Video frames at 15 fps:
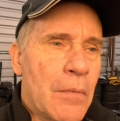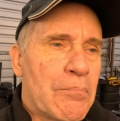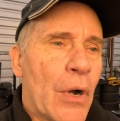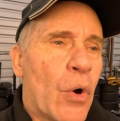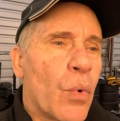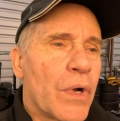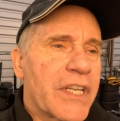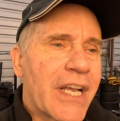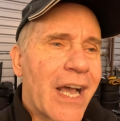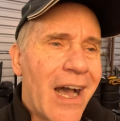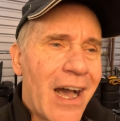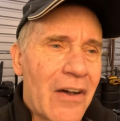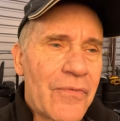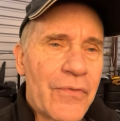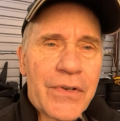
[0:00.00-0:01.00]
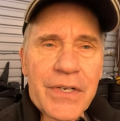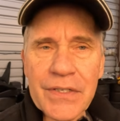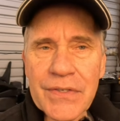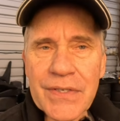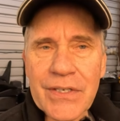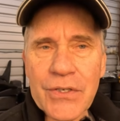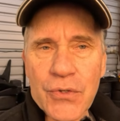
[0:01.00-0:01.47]
but when
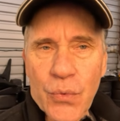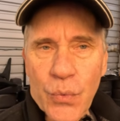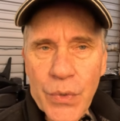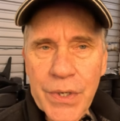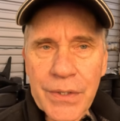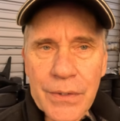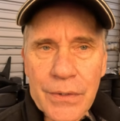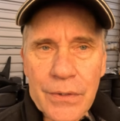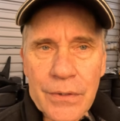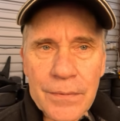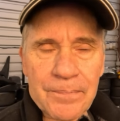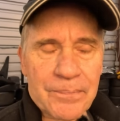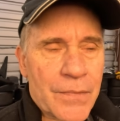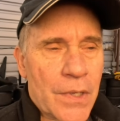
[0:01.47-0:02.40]
confidence is real,